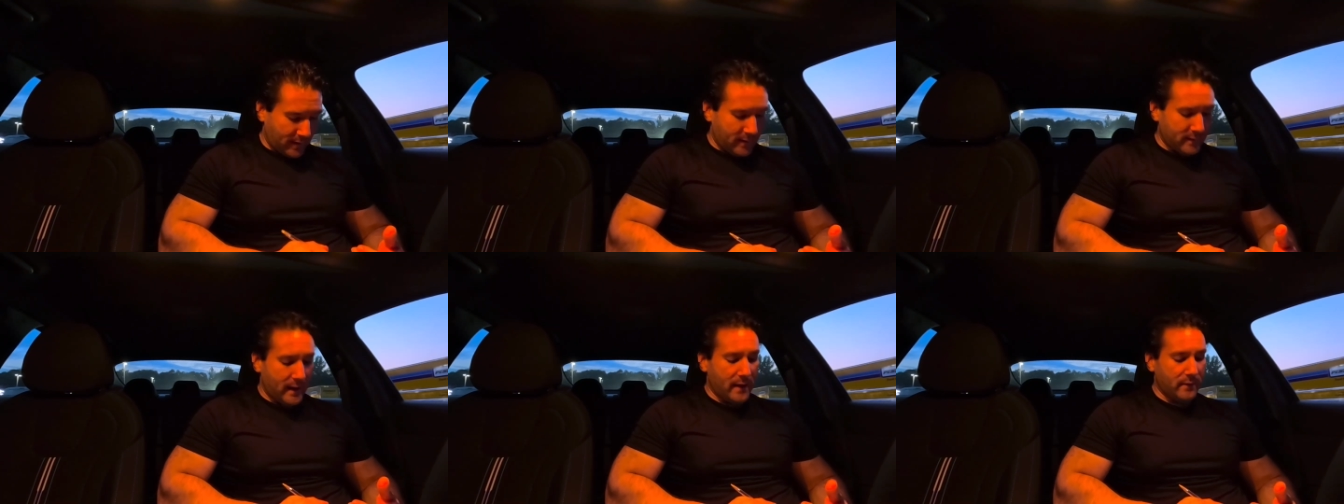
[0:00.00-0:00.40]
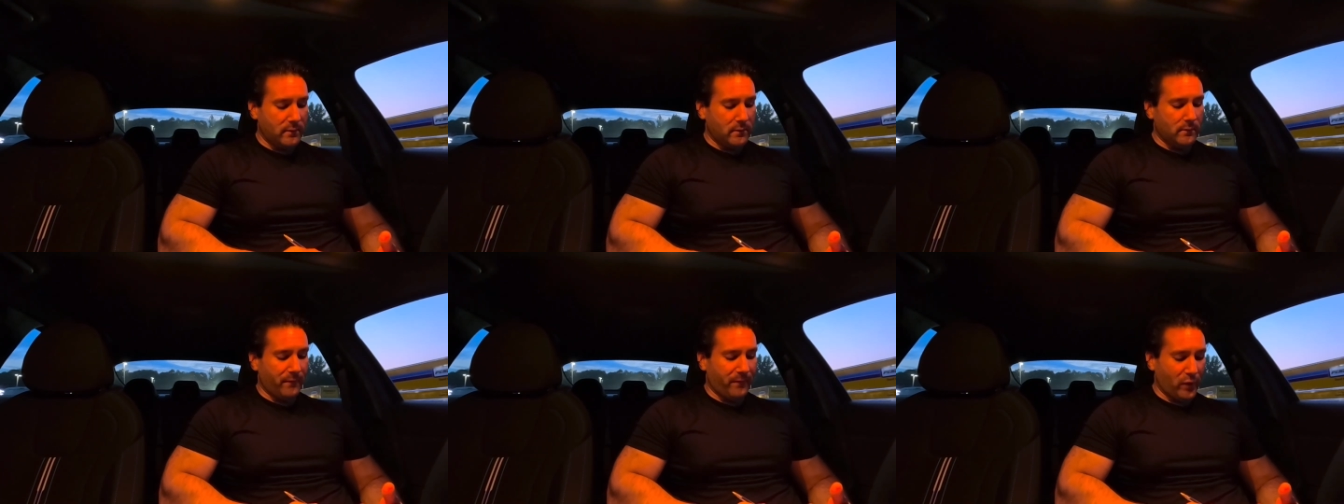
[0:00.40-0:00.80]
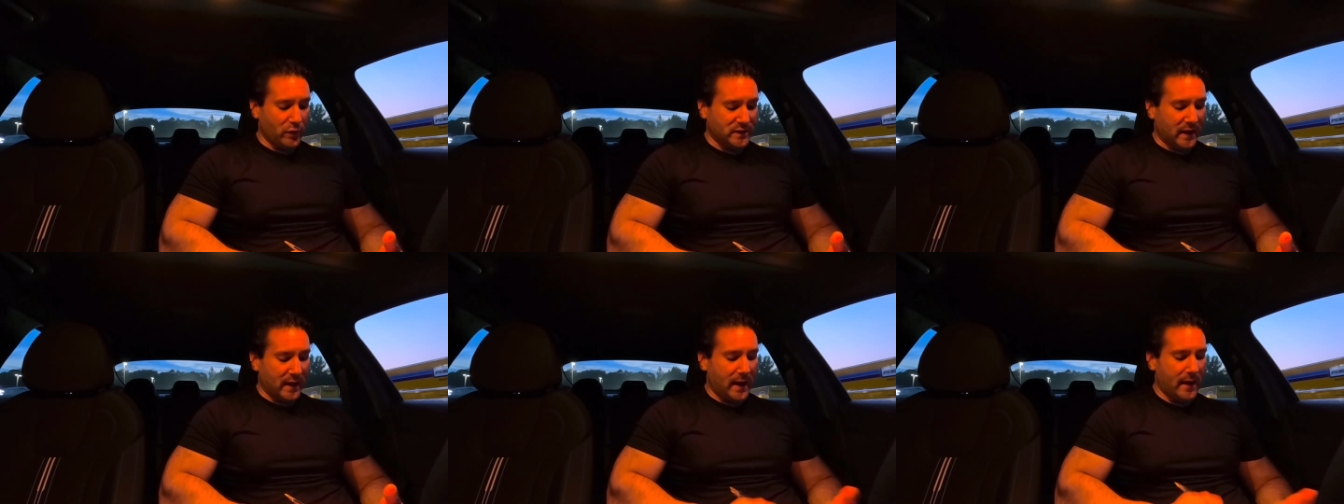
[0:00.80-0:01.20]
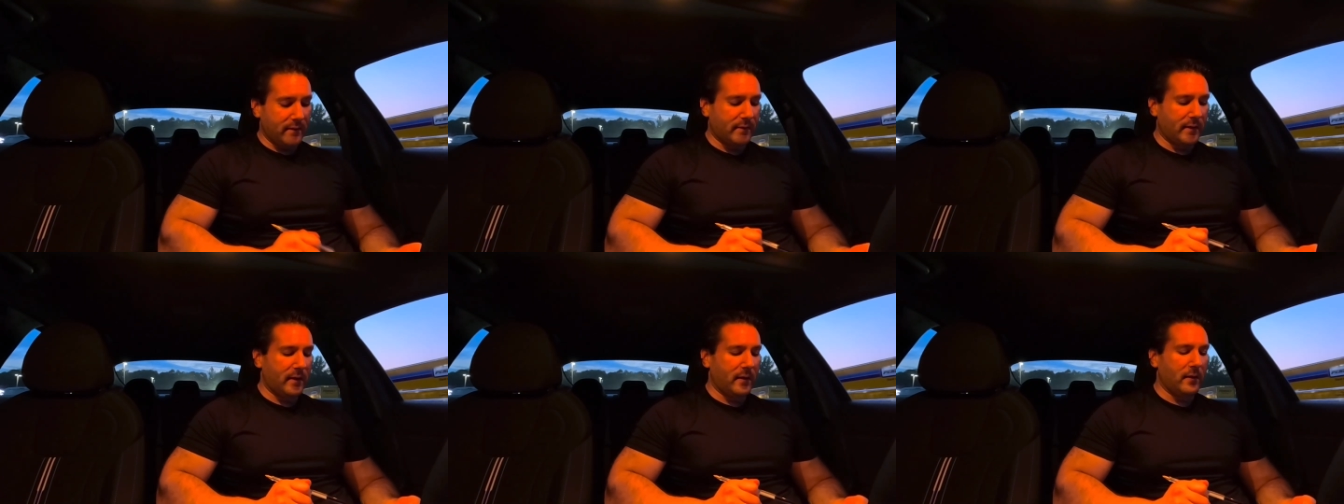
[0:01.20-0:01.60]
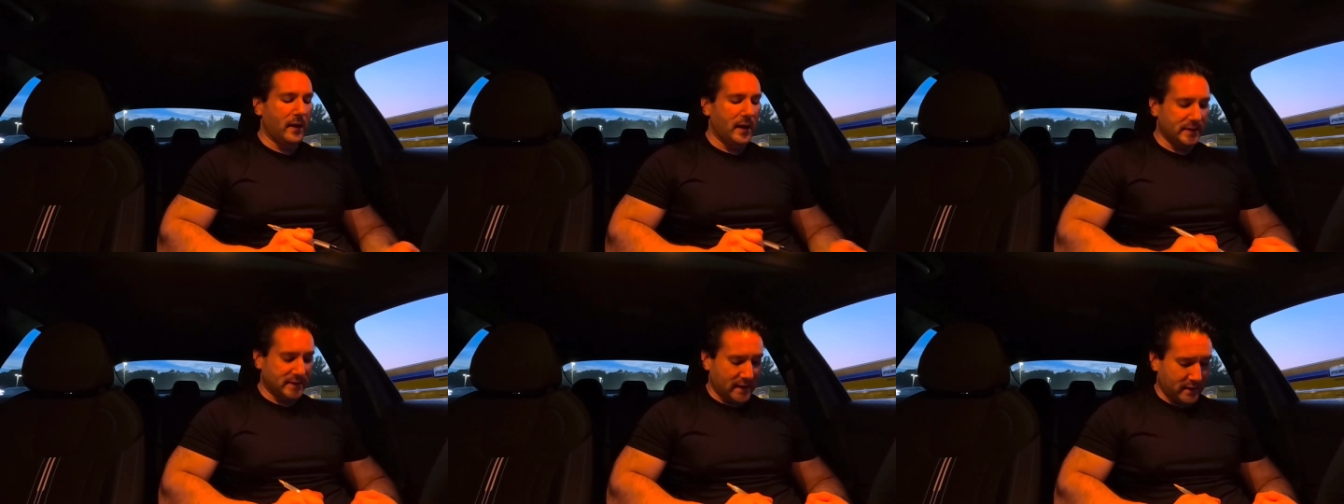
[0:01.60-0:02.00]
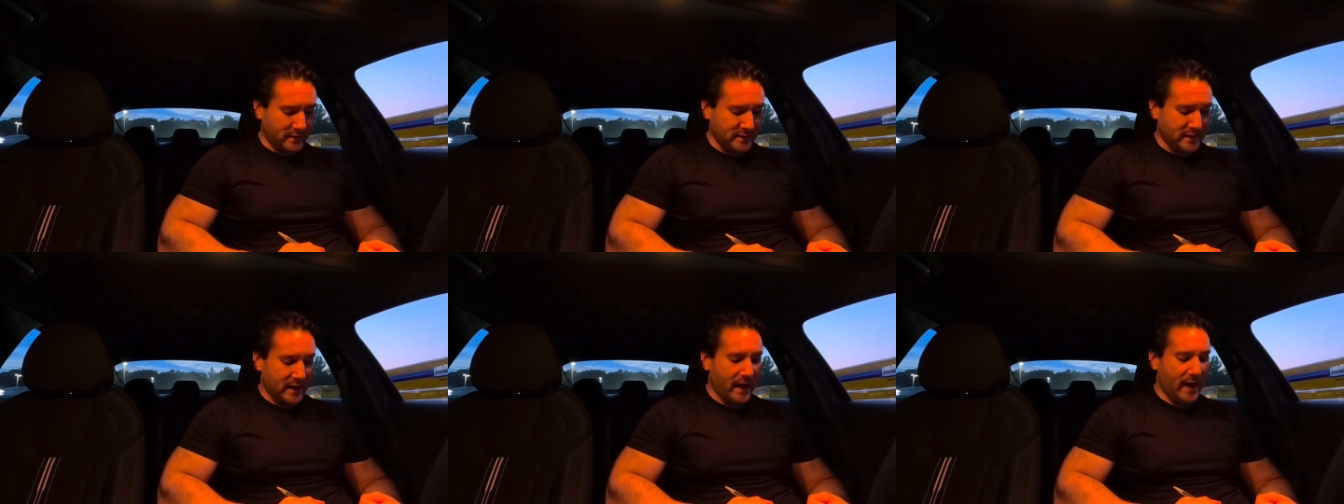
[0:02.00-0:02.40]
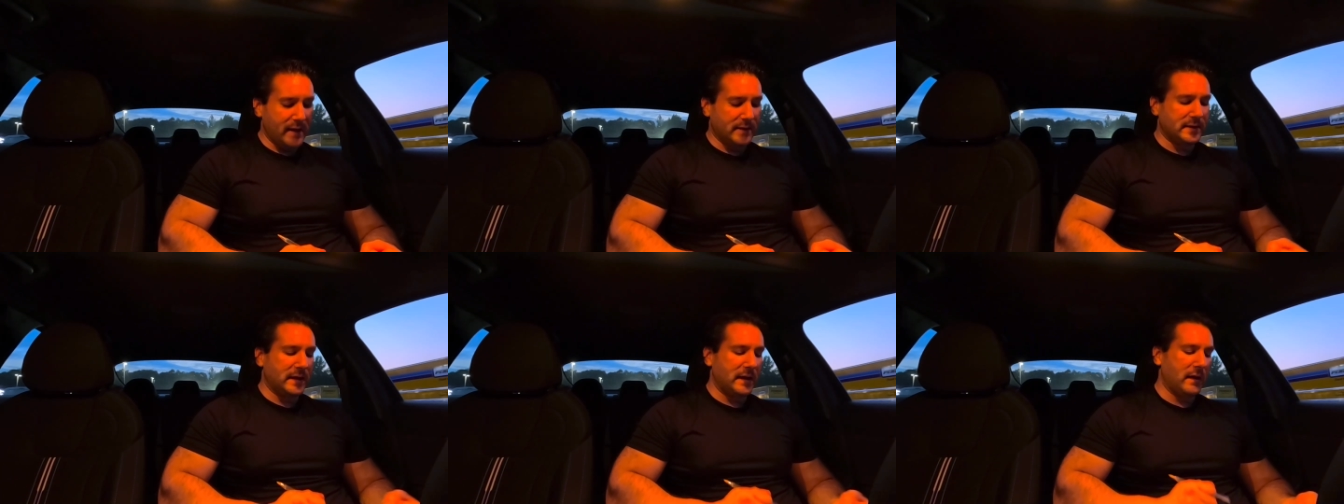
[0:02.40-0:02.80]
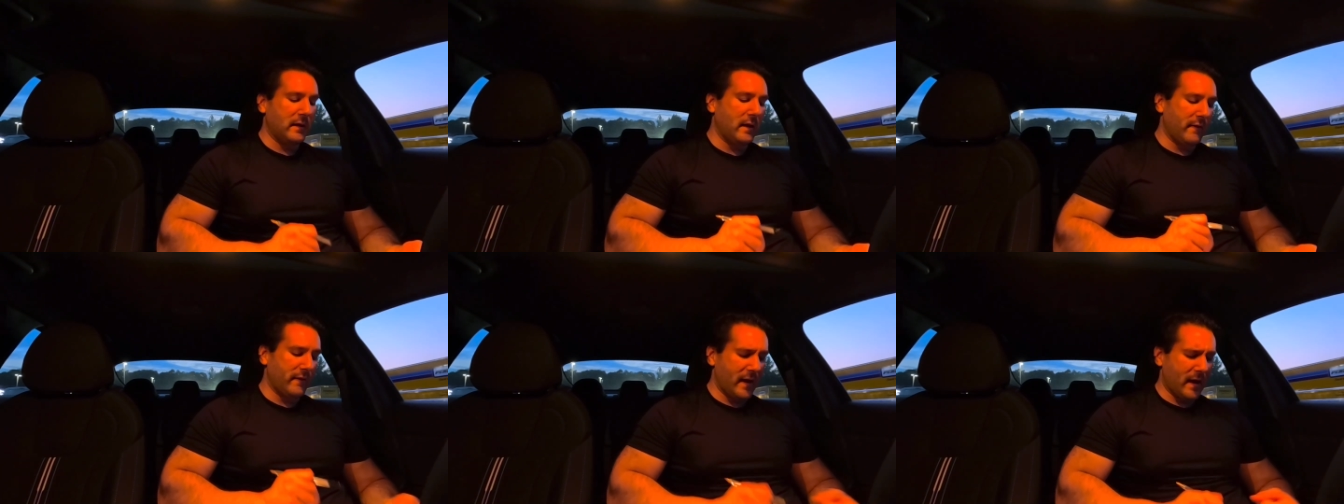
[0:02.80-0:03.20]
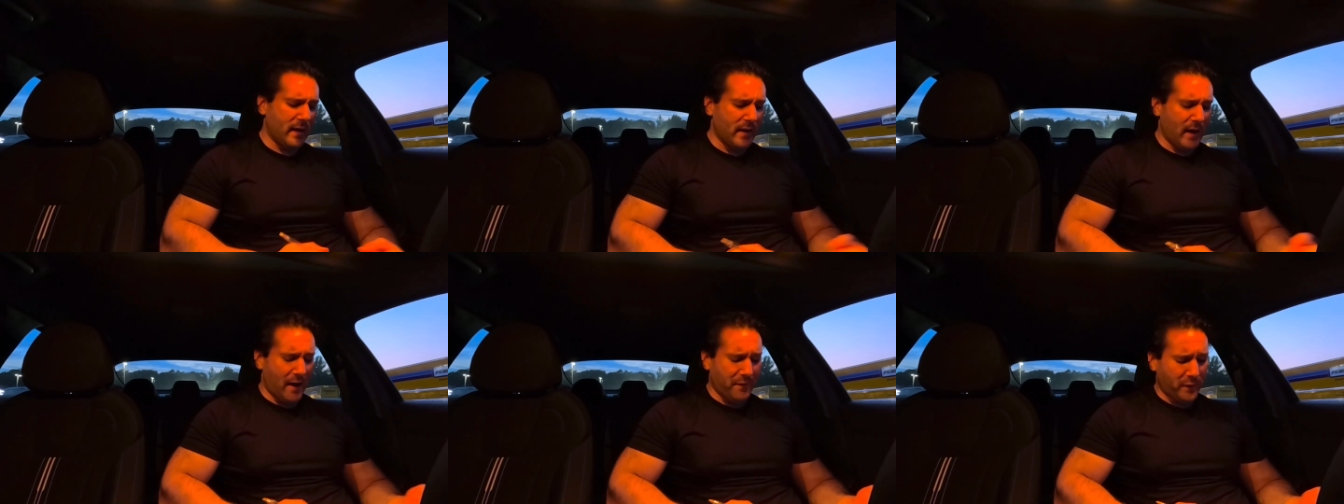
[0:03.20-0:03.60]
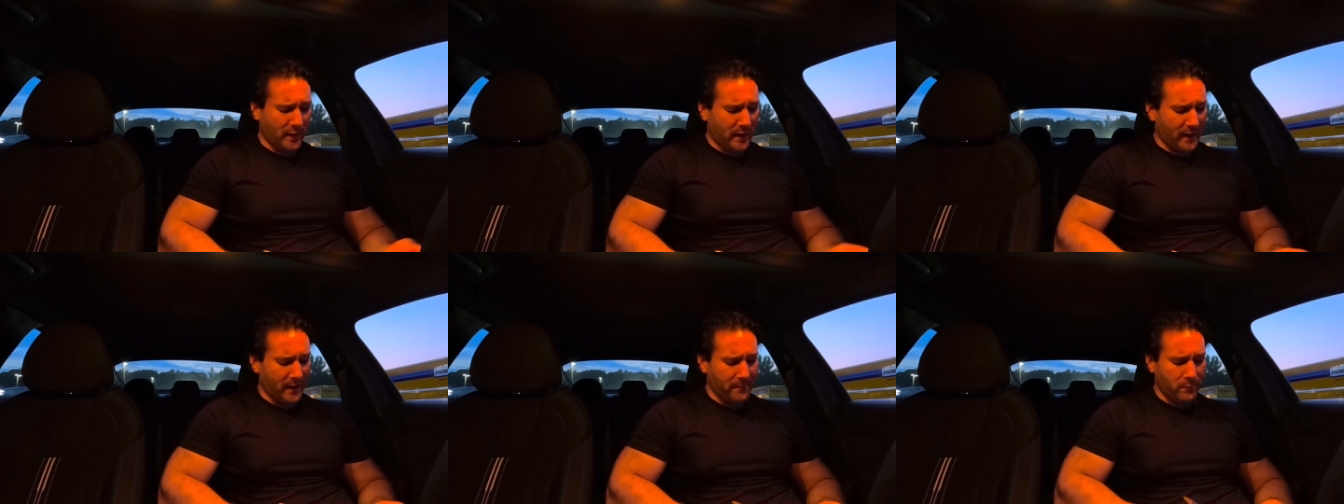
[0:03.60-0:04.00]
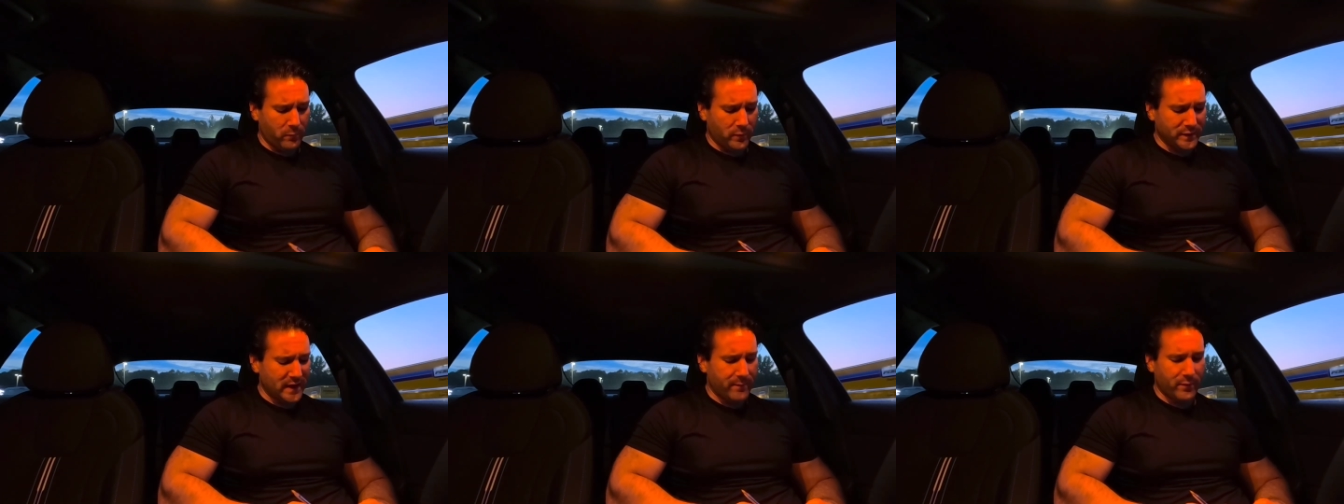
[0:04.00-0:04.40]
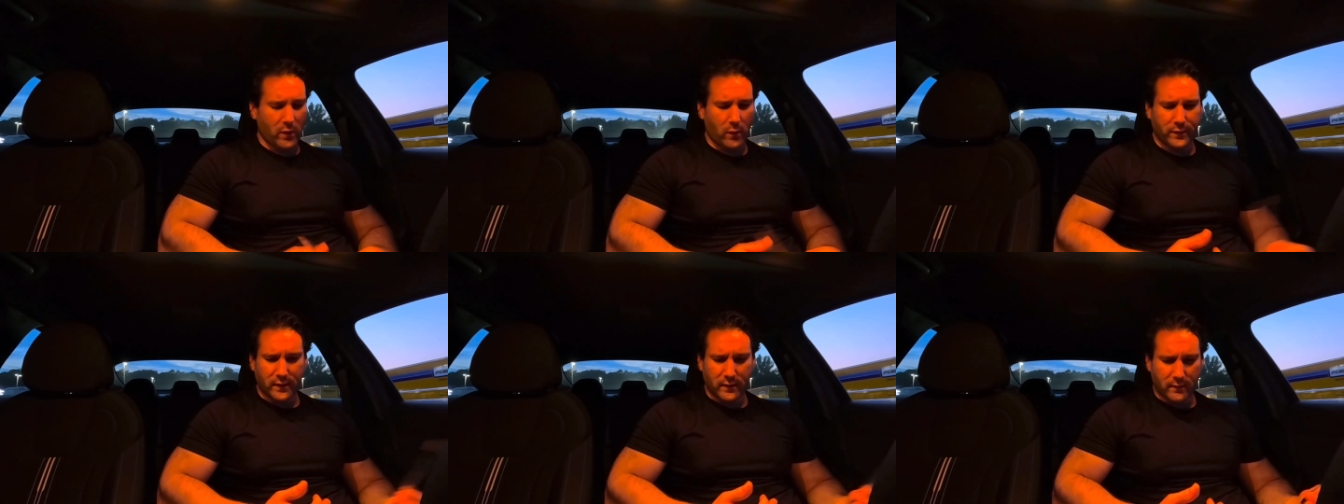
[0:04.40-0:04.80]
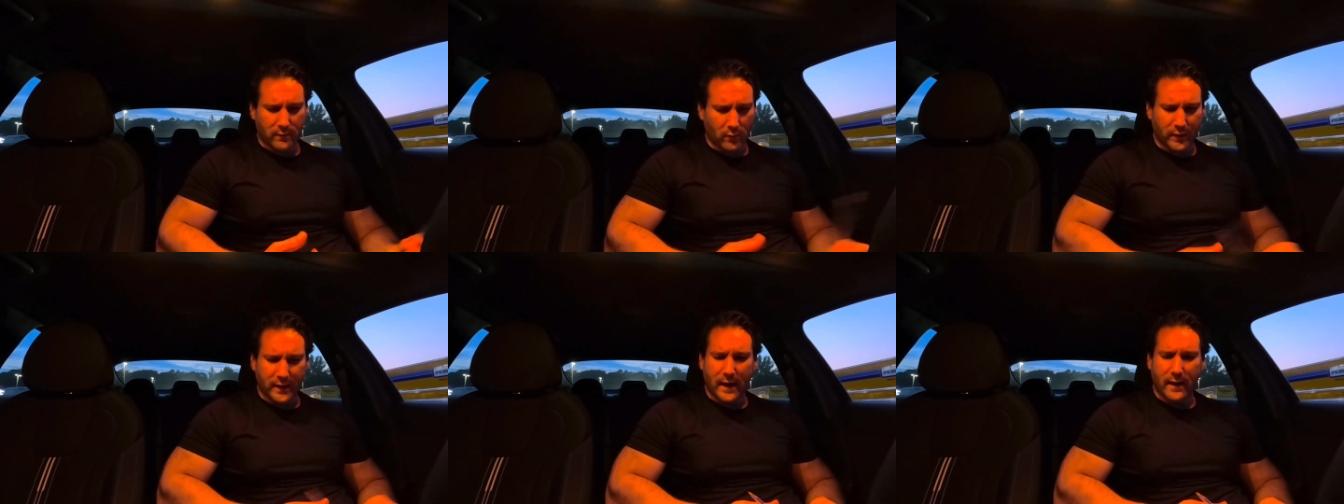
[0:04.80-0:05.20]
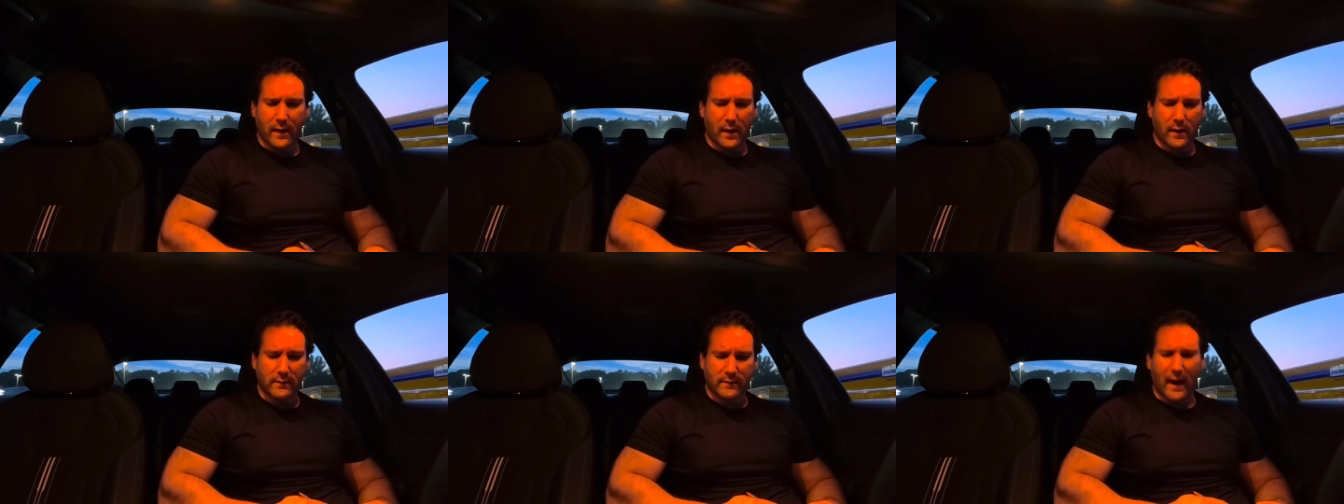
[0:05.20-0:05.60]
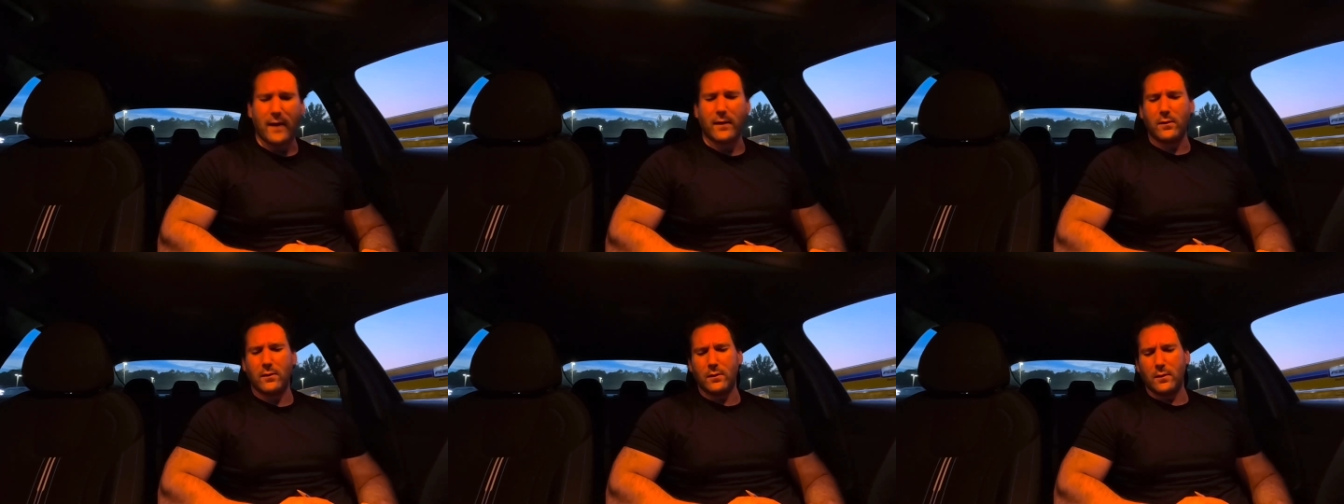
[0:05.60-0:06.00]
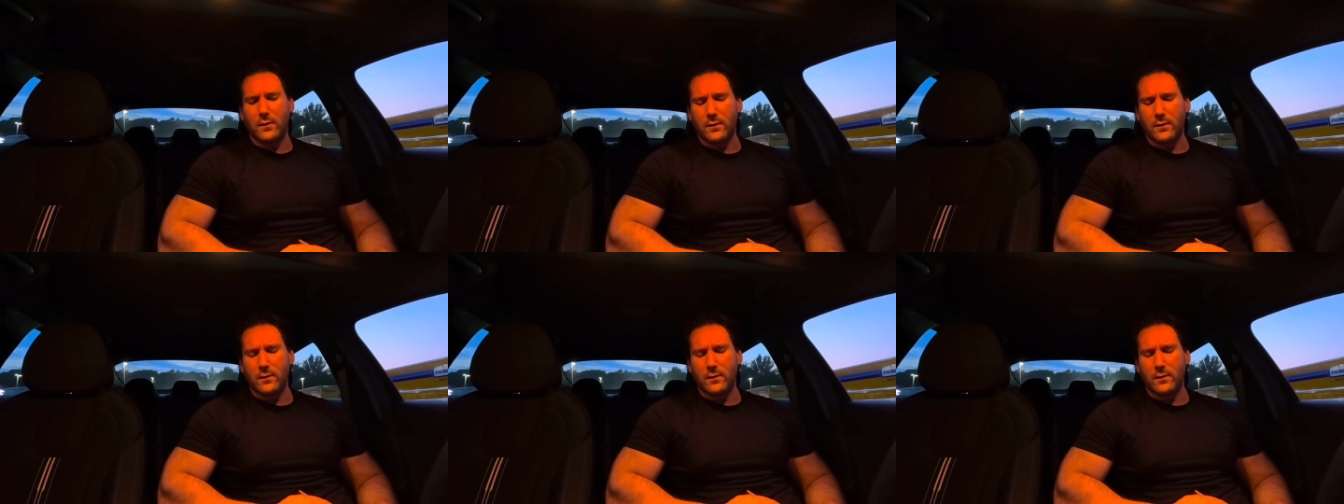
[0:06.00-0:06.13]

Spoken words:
Hit first set of 18, hit second set of 18, and then I think I was able to only get 10